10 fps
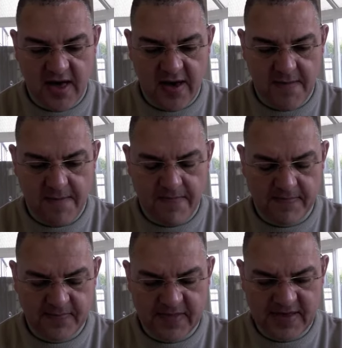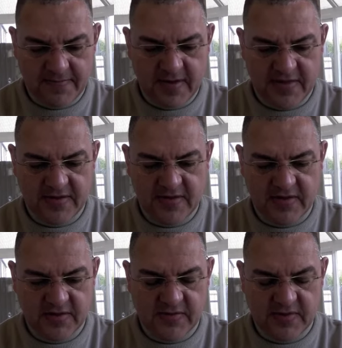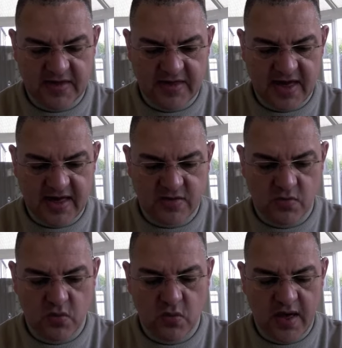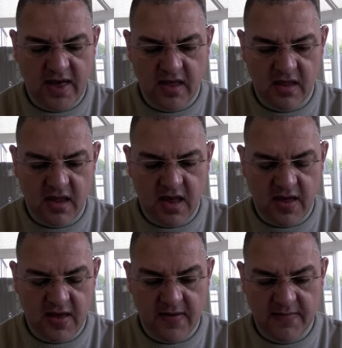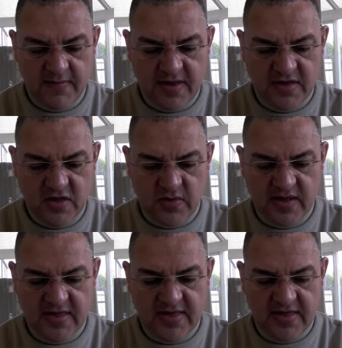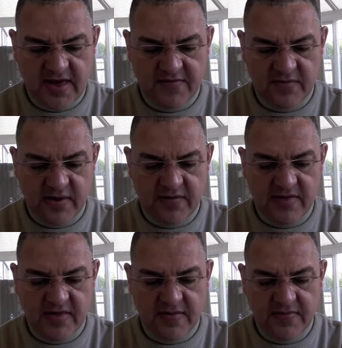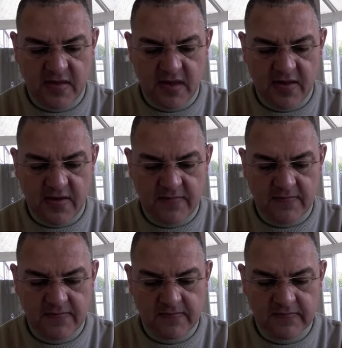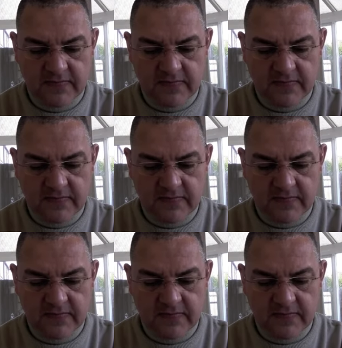Um, I think Matthew deals with this as well. Um, Matthew 27, where is it? Um,